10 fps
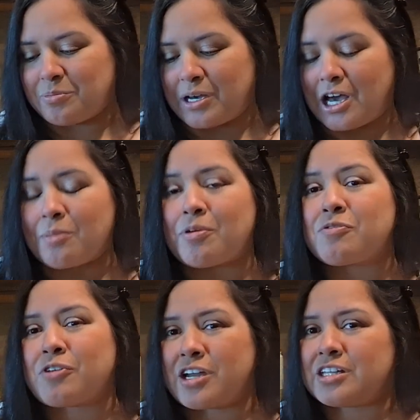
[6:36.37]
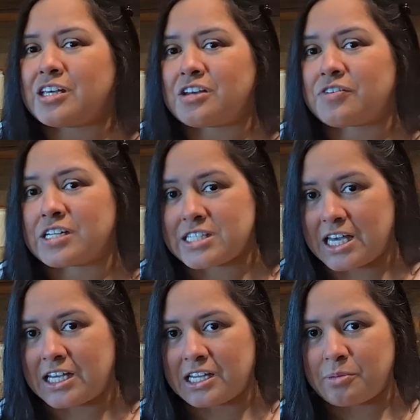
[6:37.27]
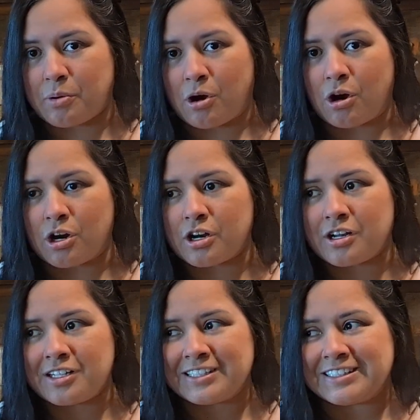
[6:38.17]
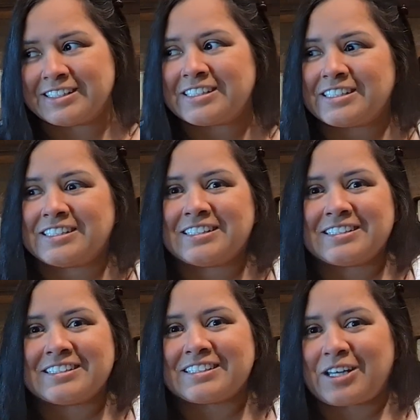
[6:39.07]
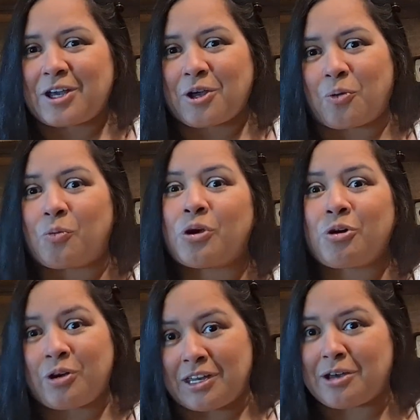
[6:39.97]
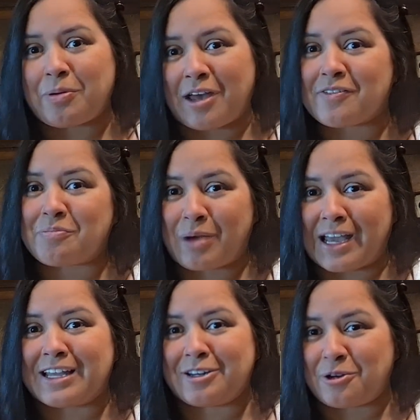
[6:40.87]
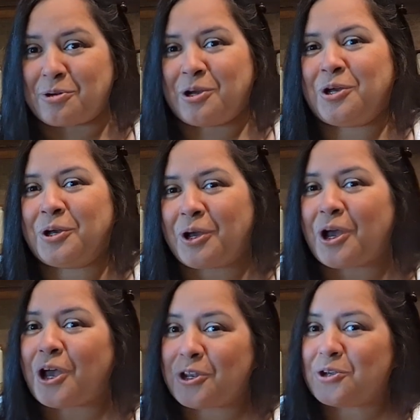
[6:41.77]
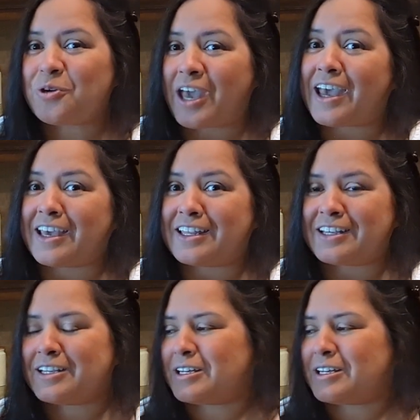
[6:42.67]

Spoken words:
but I'm afraid that if I take it apart, we're gonna end up having to buy a new head.